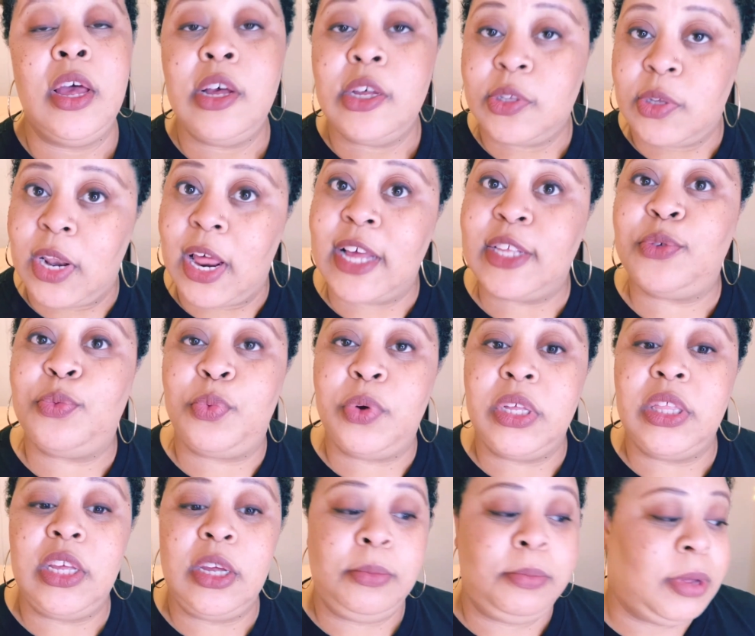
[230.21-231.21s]
So that's
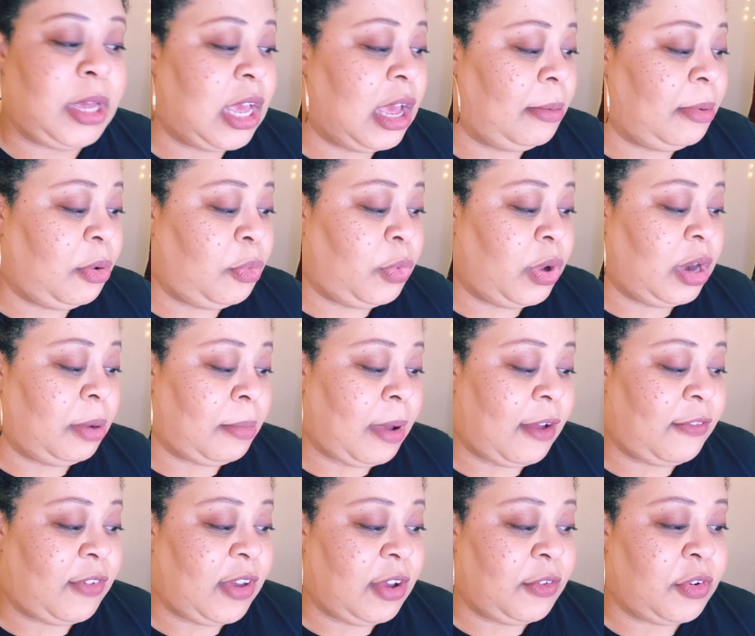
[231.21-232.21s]
really becoming one of my
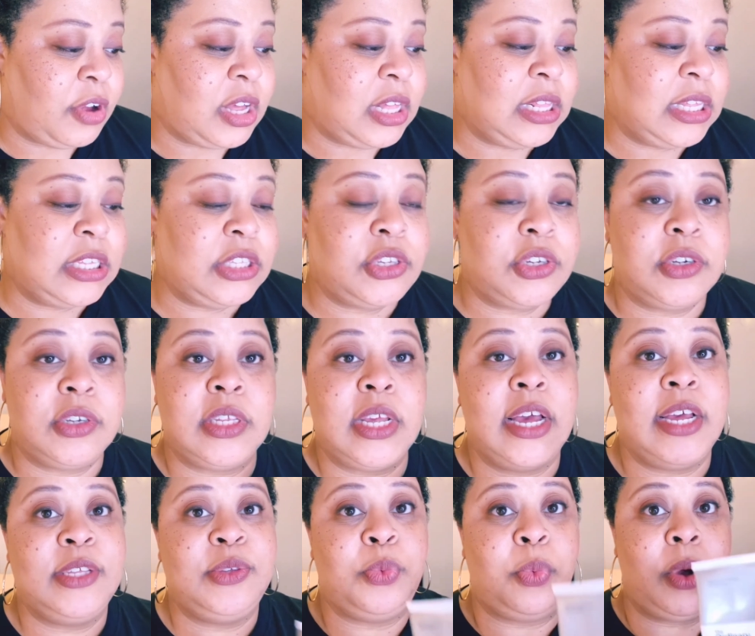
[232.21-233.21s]
favorite cleansers
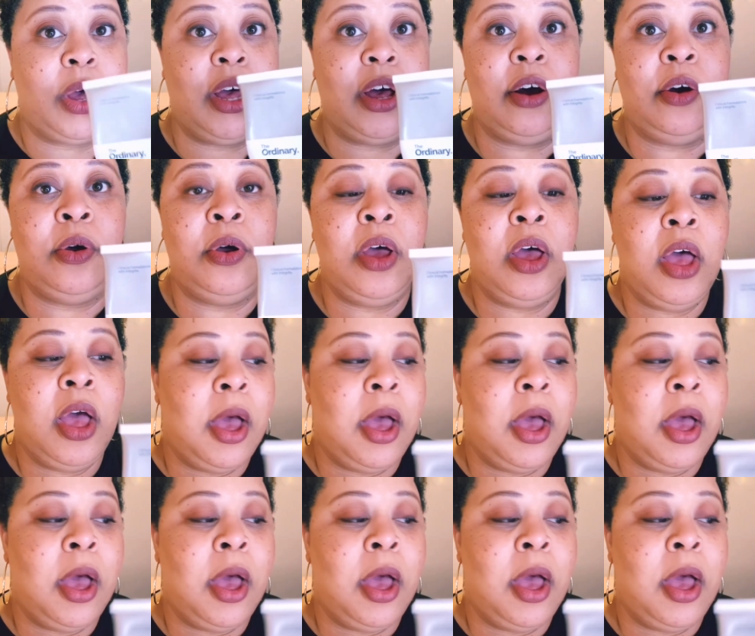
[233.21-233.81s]
as well.